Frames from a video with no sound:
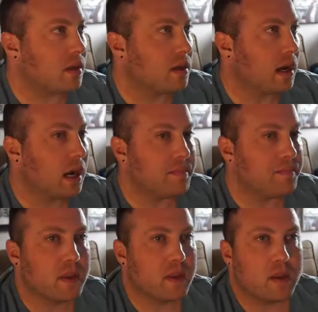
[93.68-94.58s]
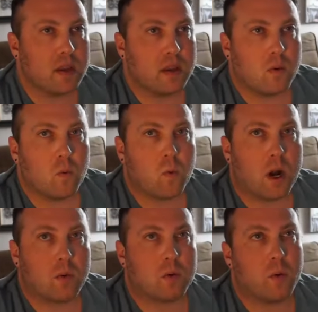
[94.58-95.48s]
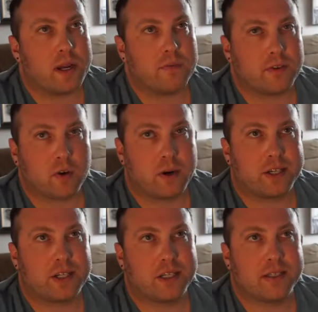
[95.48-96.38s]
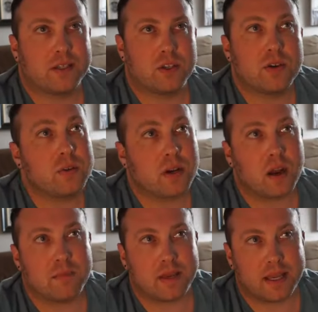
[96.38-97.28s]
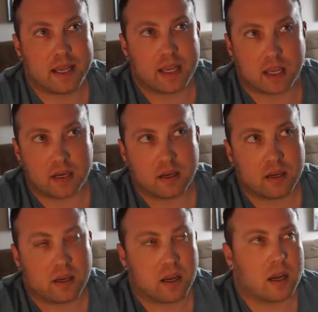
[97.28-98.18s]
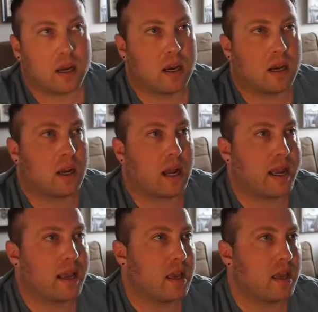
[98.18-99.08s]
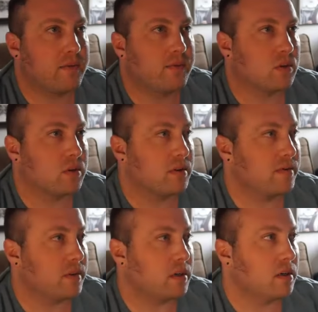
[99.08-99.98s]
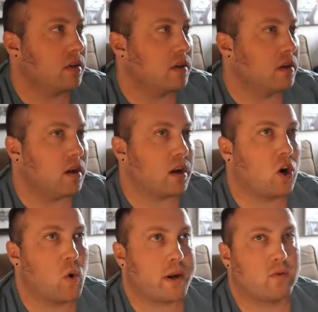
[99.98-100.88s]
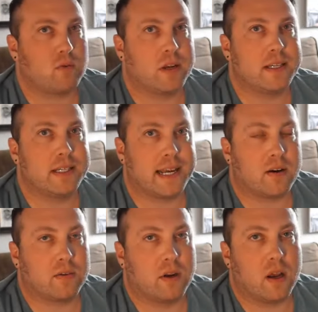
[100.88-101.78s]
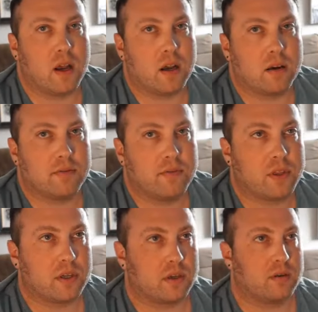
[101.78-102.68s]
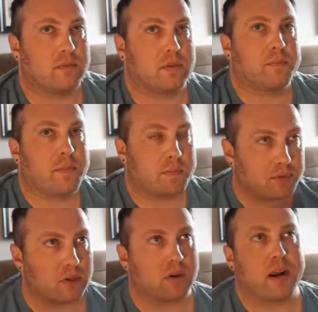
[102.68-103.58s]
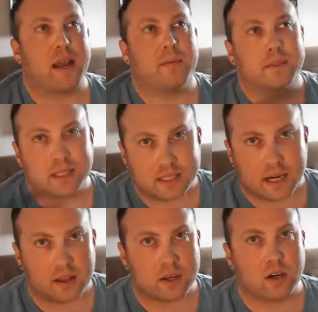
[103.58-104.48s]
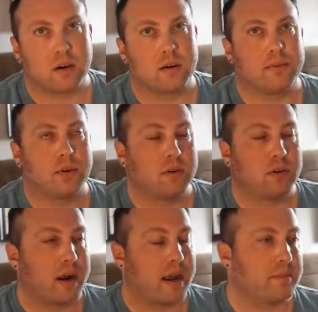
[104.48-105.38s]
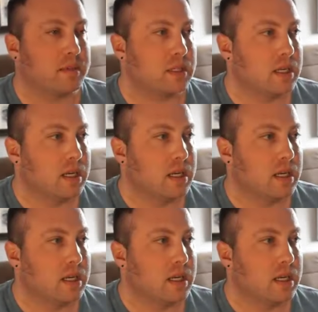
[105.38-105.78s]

While we're waiting for questions to come in, I can give sort of a quick rundown of the programs, the state of the current programs,